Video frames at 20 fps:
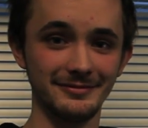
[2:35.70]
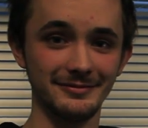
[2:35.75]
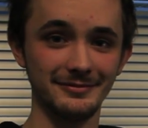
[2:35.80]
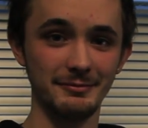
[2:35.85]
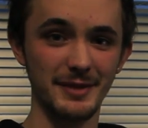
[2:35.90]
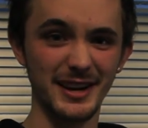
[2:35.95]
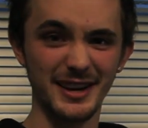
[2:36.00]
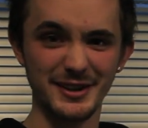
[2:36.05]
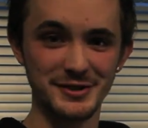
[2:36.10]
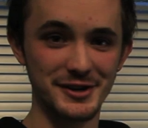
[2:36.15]

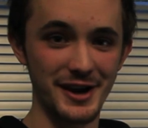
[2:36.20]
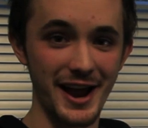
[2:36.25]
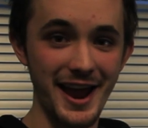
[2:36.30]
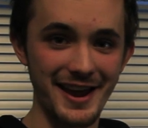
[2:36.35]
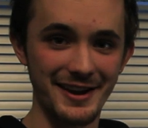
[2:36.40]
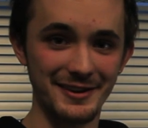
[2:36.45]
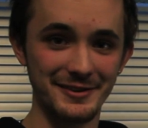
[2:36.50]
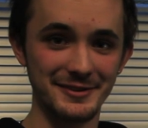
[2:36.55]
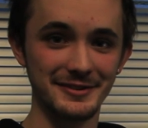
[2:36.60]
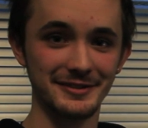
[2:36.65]
Make a
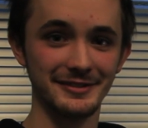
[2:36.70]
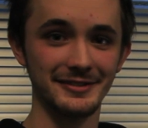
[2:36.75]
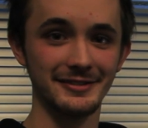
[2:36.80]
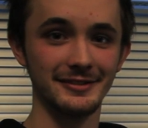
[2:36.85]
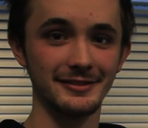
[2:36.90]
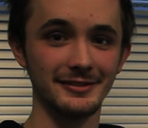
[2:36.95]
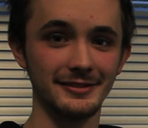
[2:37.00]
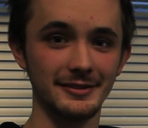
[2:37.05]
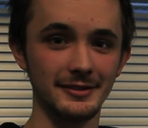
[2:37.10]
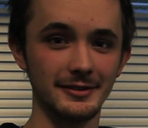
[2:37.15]
change.
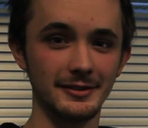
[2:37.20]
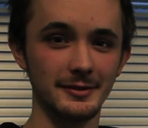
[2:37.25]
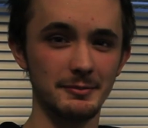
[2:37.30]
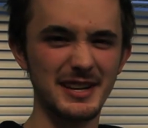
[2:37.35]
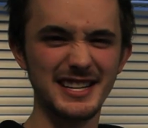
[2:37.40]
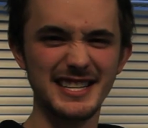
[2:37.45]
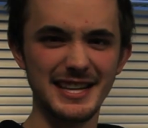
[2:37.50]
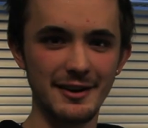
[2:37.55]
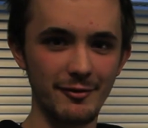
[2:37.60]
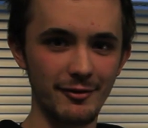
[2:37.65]

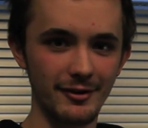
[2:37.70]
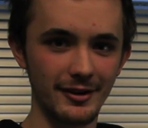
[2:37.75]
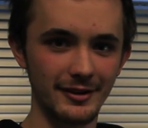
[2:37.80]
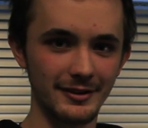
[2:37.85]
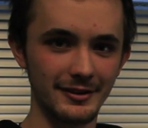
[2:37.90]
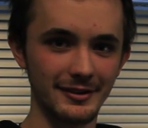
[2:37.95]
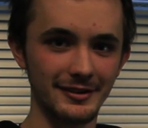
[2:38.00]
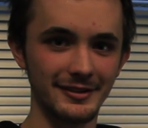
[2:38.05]
Be different.